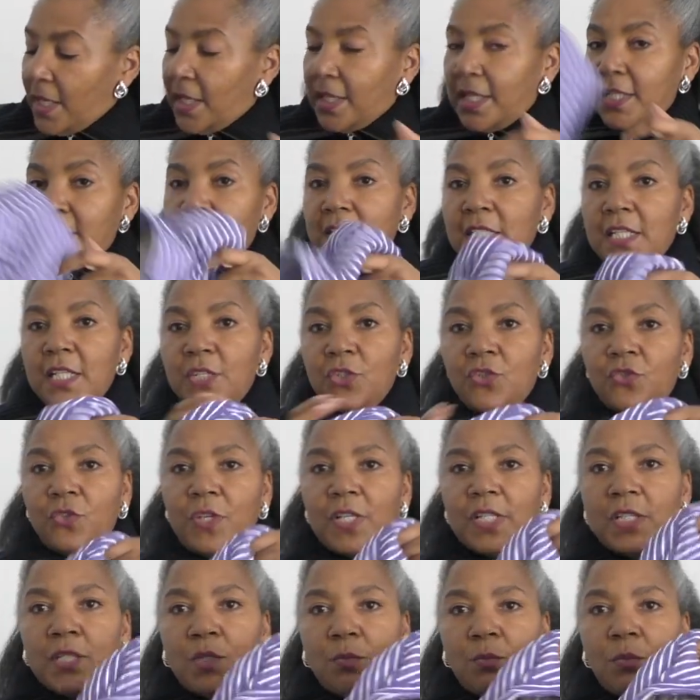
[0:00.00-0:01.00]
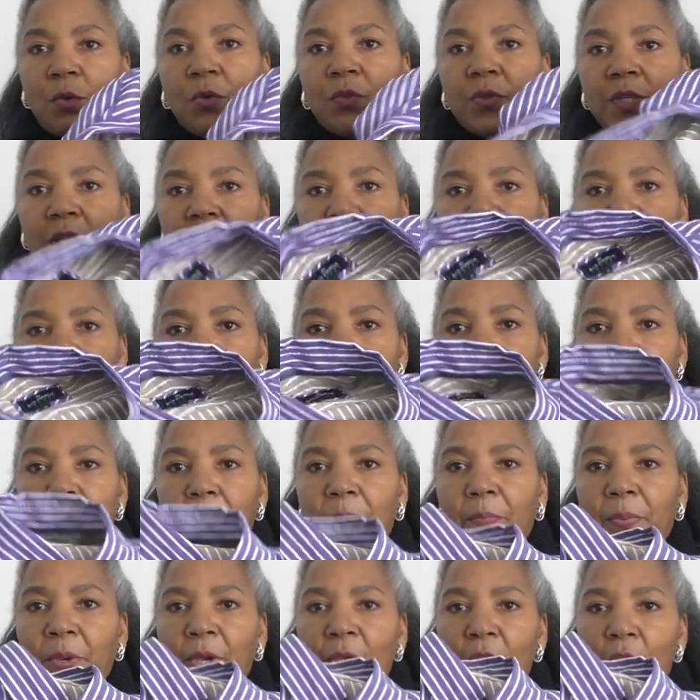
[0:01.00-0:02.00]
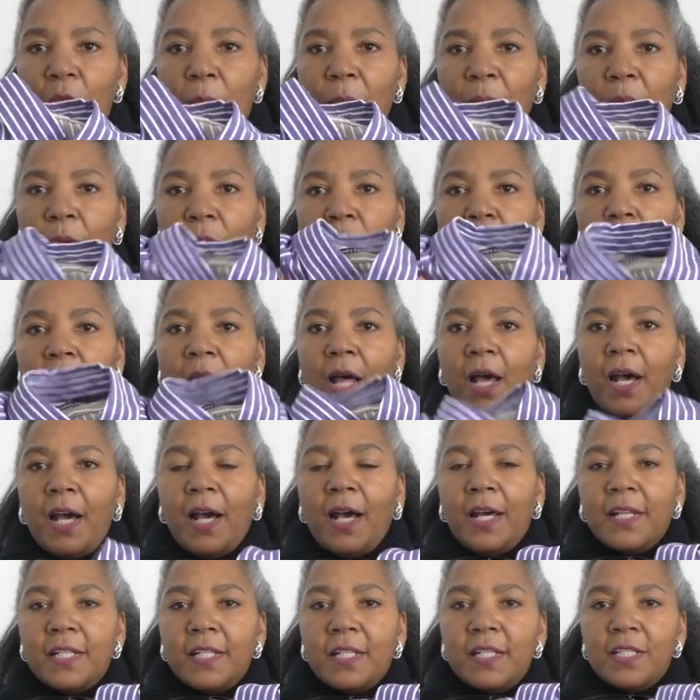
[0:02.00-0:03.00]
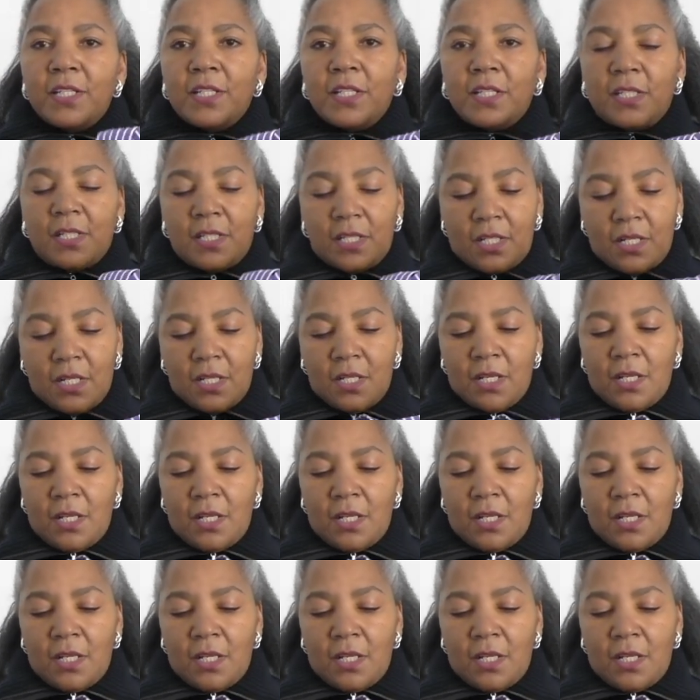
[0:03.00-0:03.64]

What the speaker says: this is an interesting one. This is purple and it's